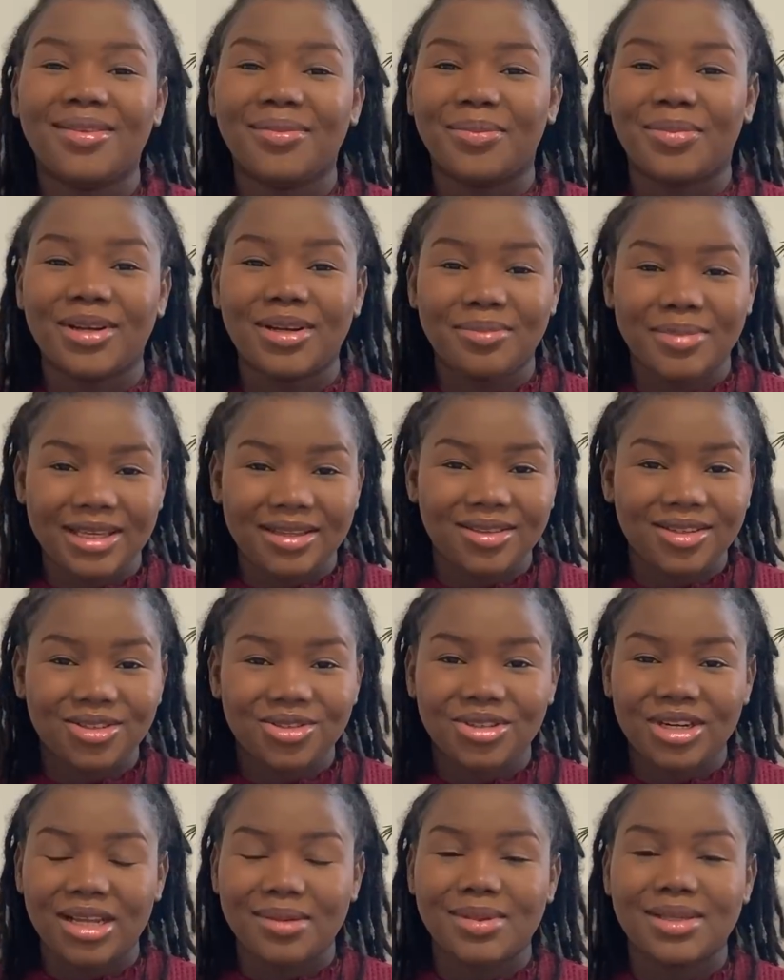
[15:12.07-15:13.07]
But in my third
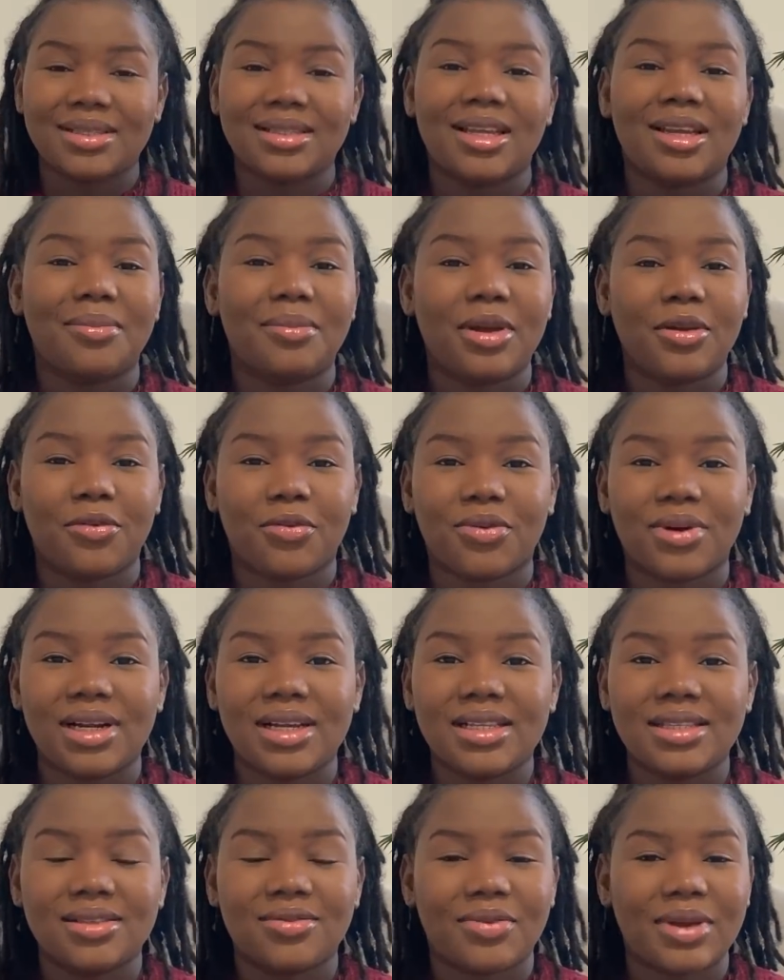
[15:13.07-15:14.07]
trimester, my
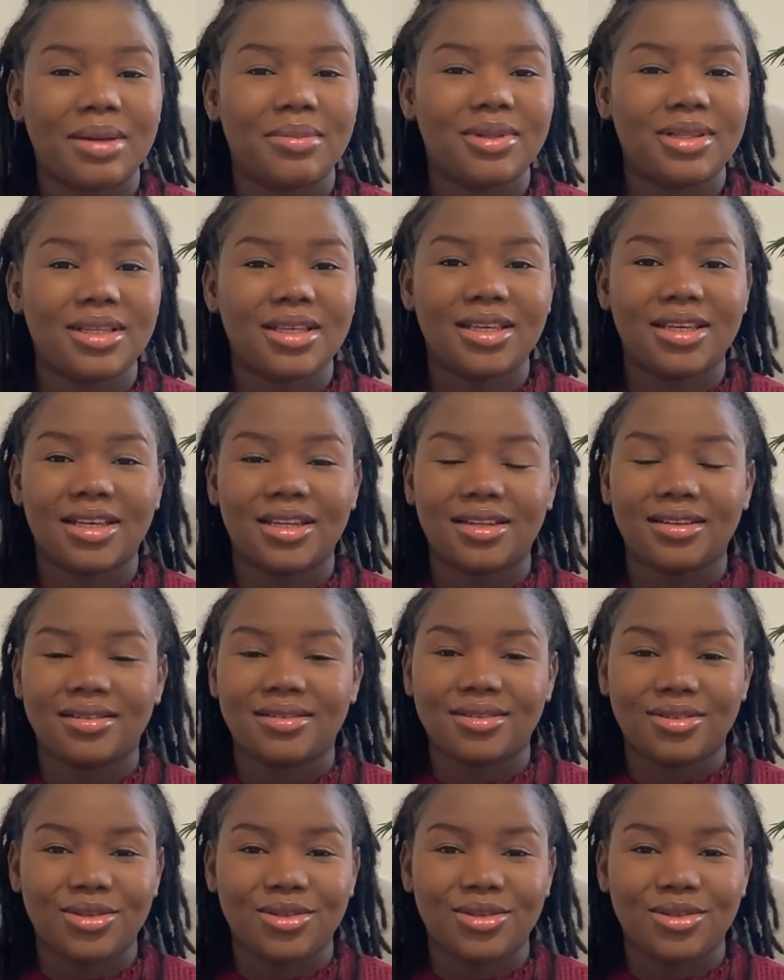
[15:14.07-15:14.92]
friends, family, and